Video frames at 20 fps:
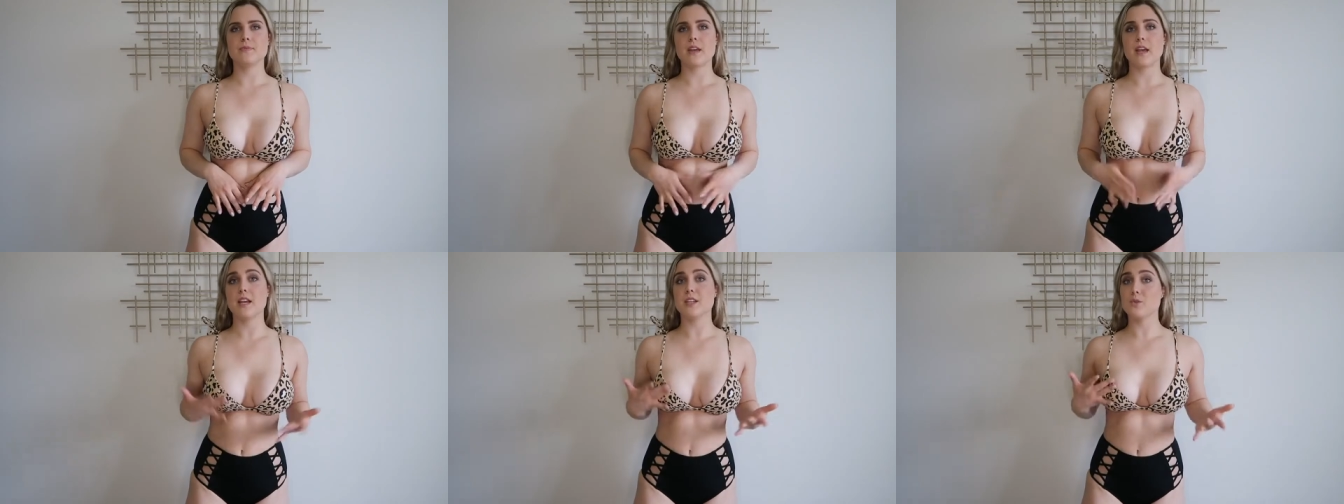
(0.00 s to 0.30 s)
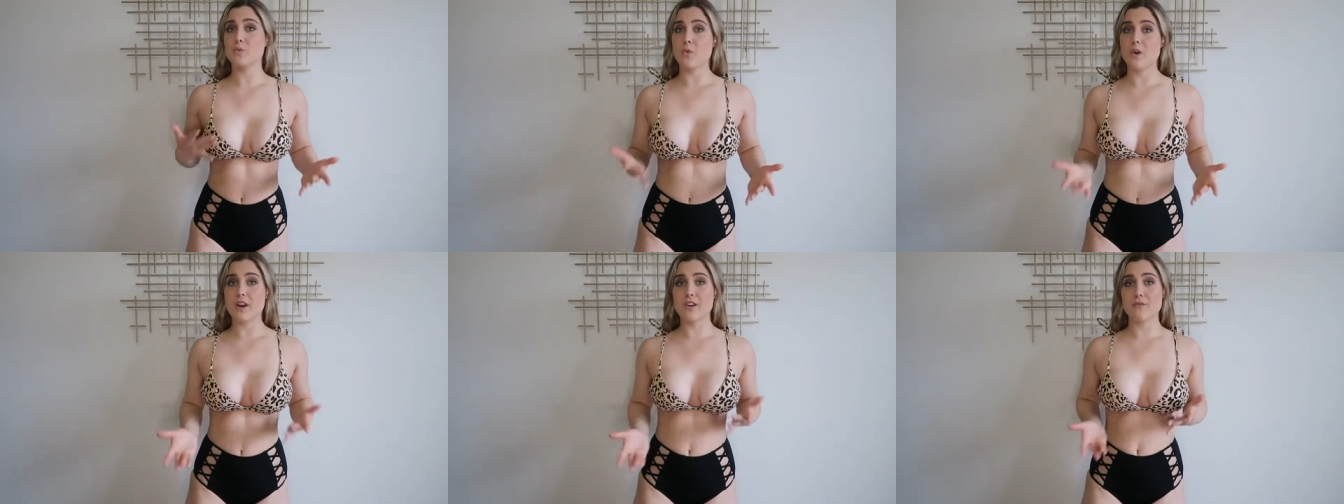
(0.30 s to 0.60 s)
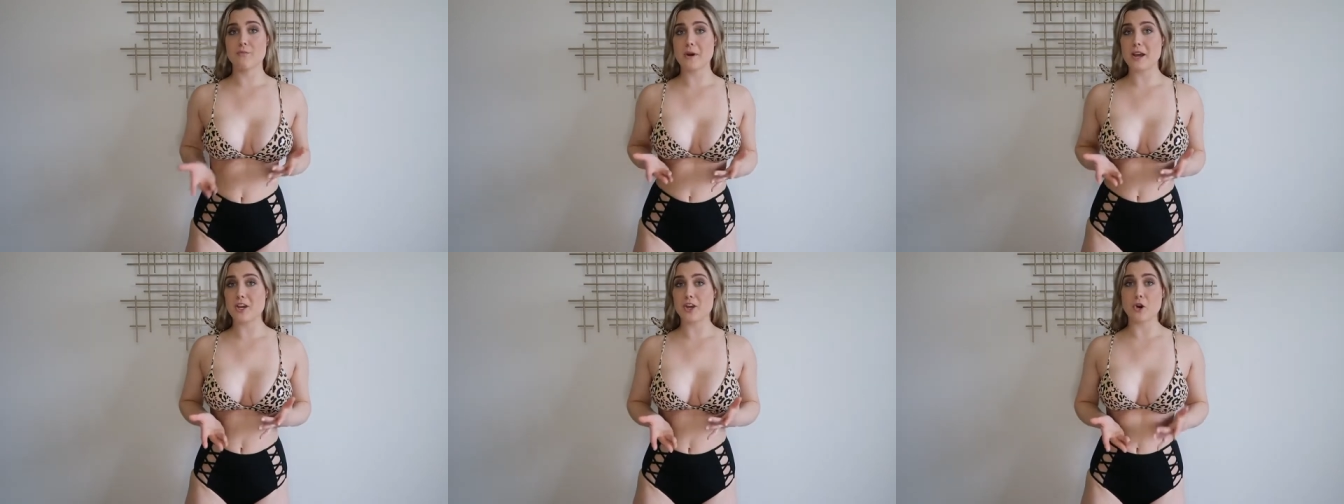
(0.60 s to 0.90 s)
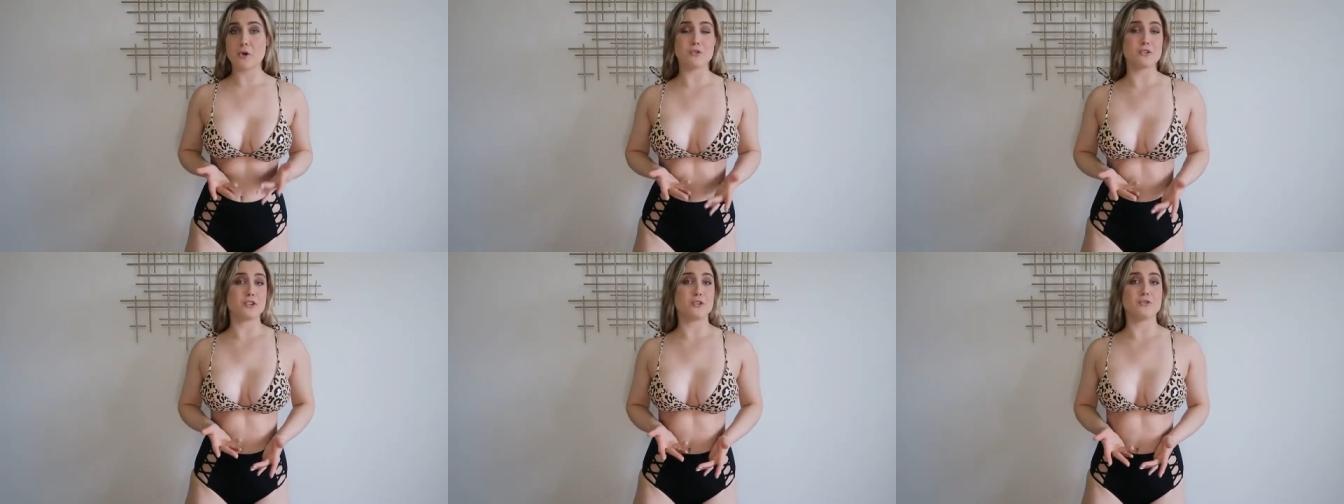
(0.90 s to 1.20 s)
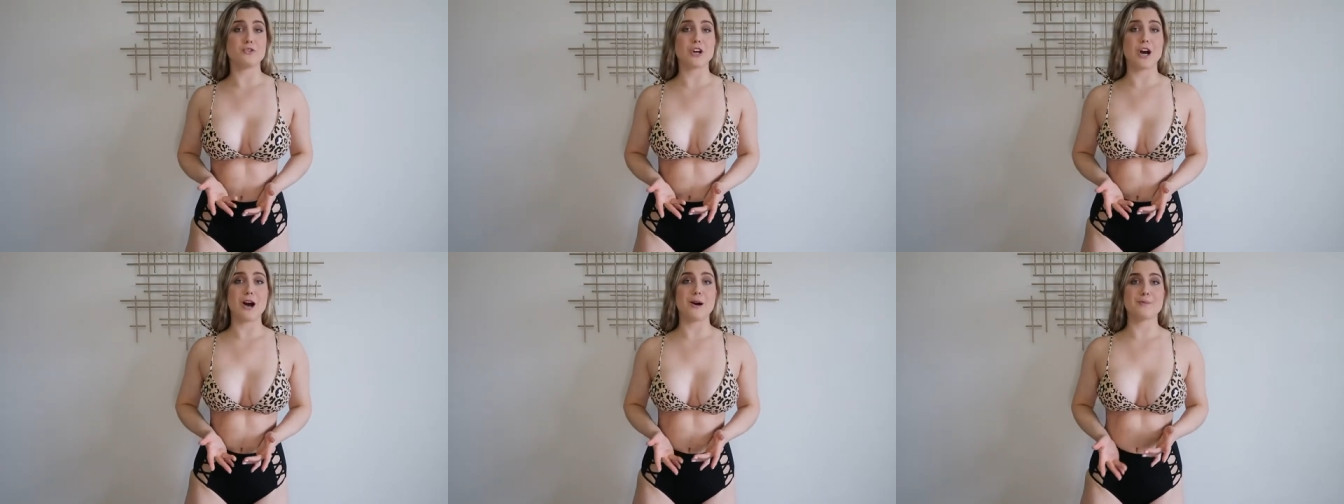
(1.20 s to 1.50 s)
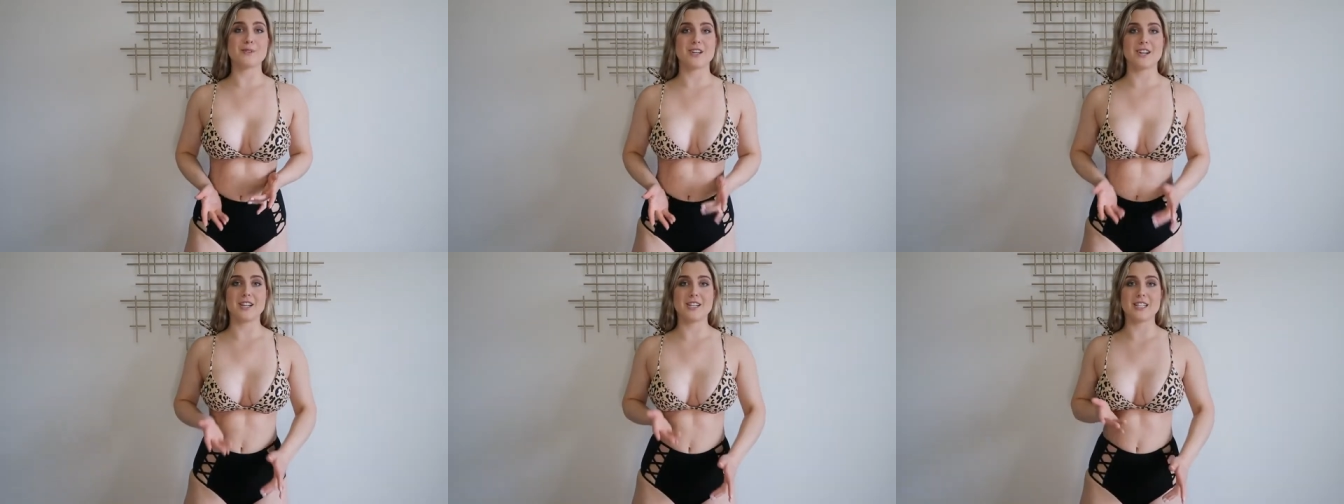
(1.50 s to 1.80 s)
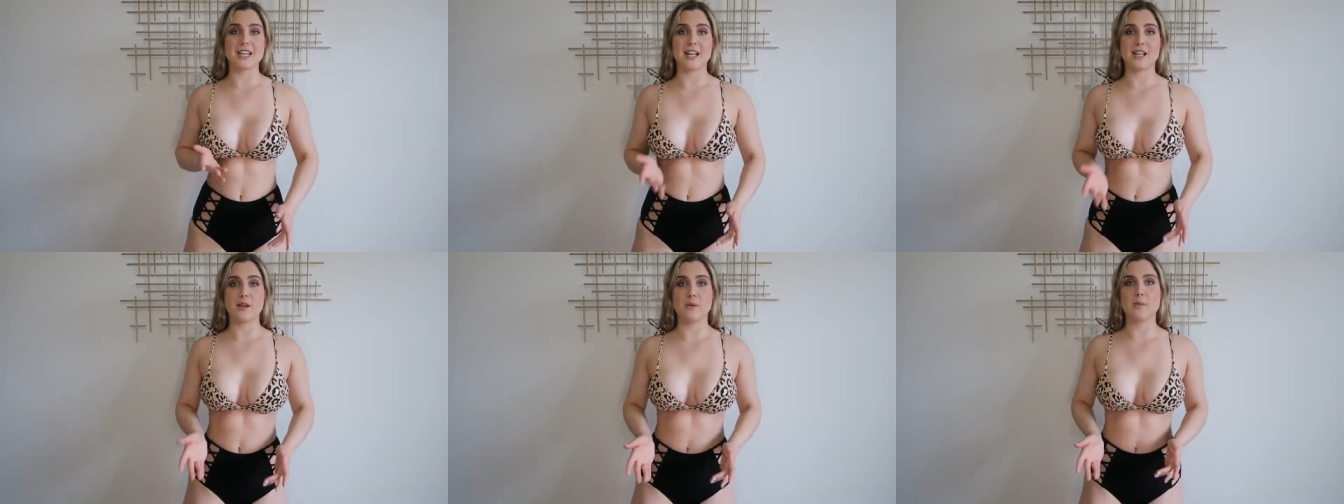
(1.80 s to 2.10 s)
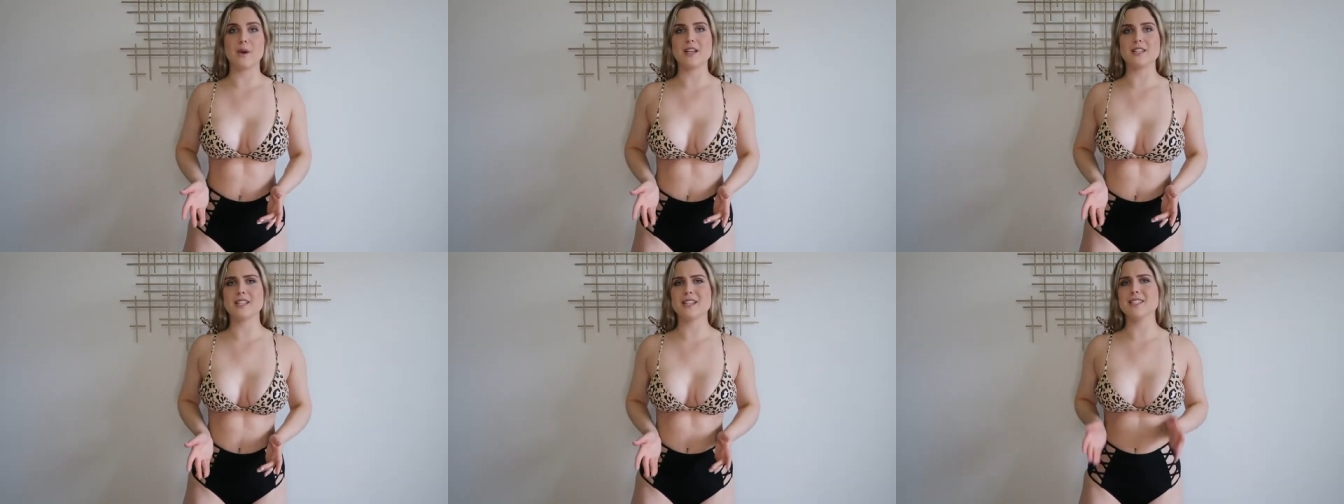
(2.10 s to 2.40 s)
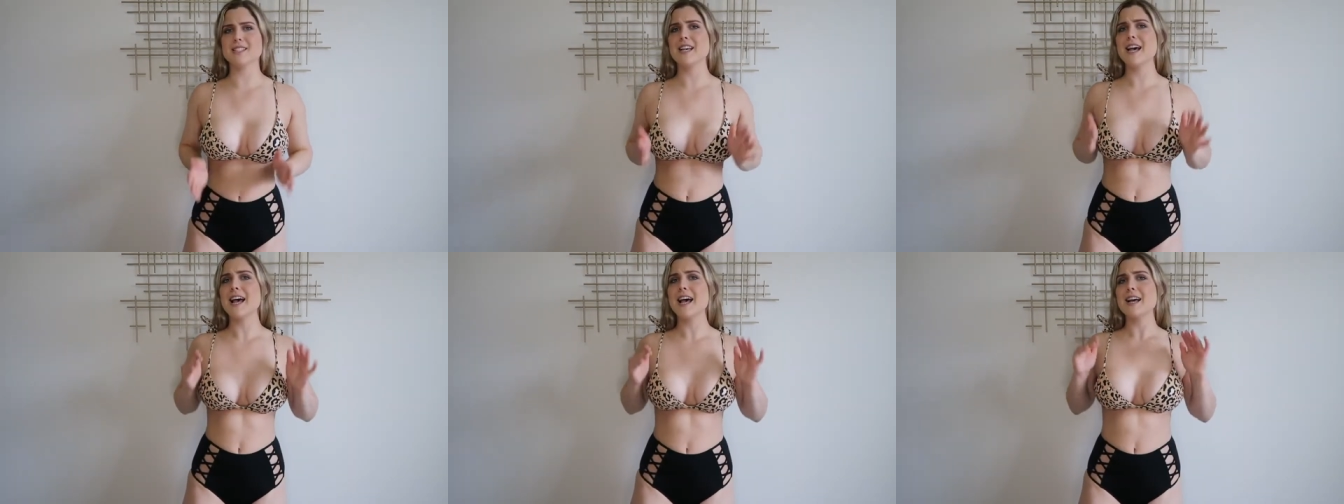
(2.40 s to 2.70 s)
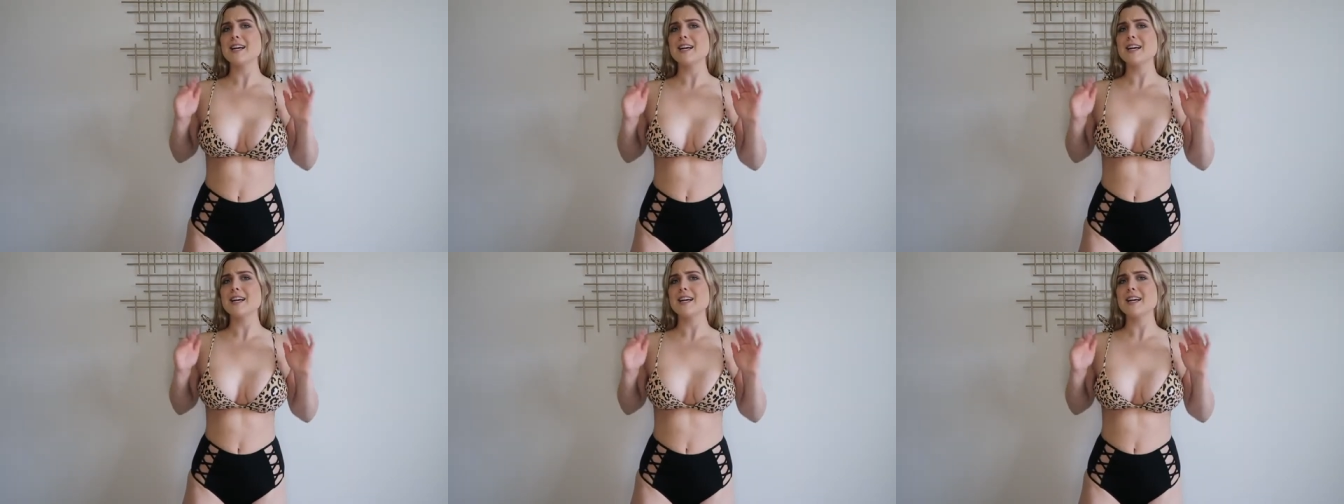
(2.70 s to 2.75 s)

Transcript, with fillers: It's one of my go-to tops on a daily basis.